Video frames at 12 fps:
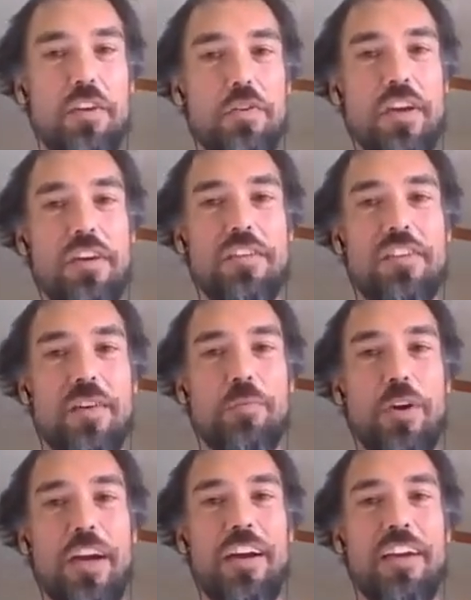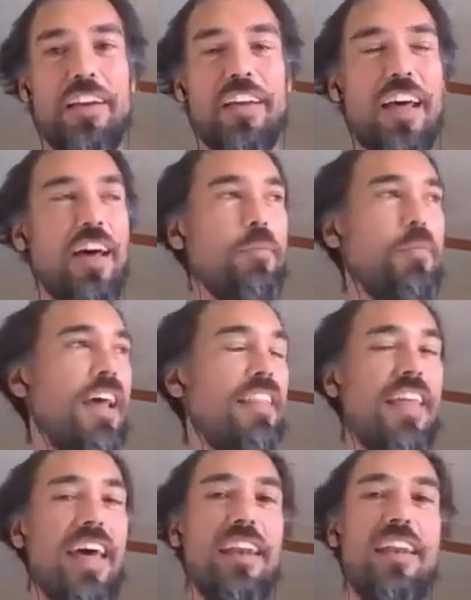Vue code somewhere. Um,
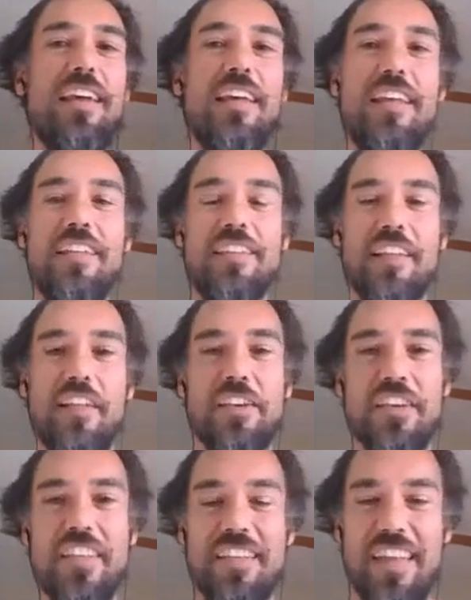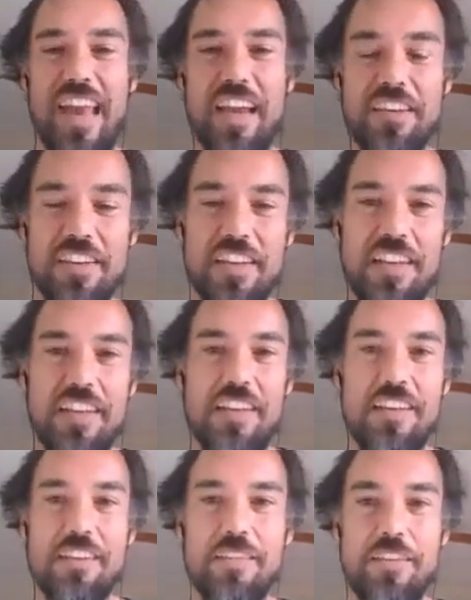and then the logic that's
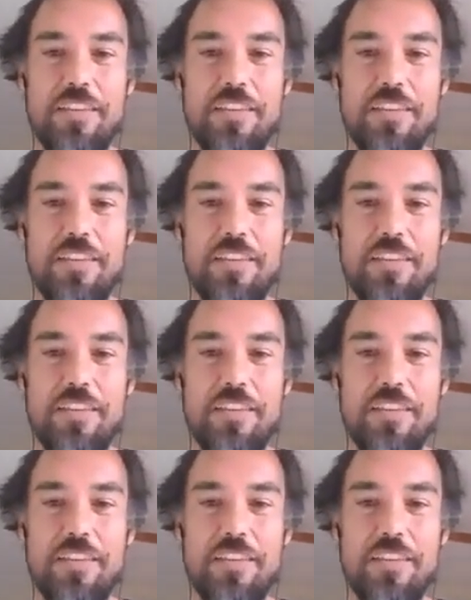actually